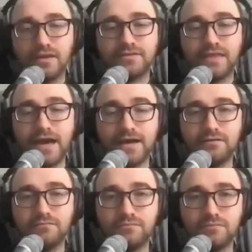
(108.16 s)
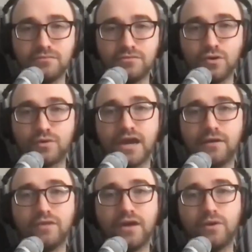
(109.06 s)
let that. All right. Cool,
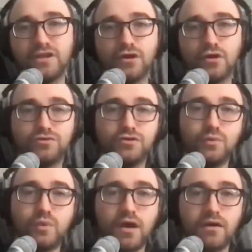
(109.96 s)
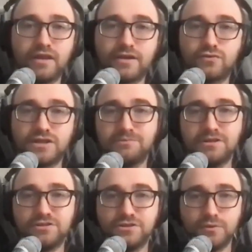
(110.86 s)
cool. Then we don't do like
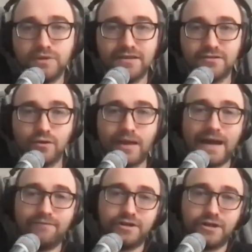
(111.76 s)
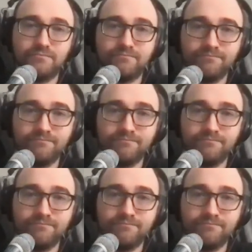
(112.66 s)
Christmas or do that until after.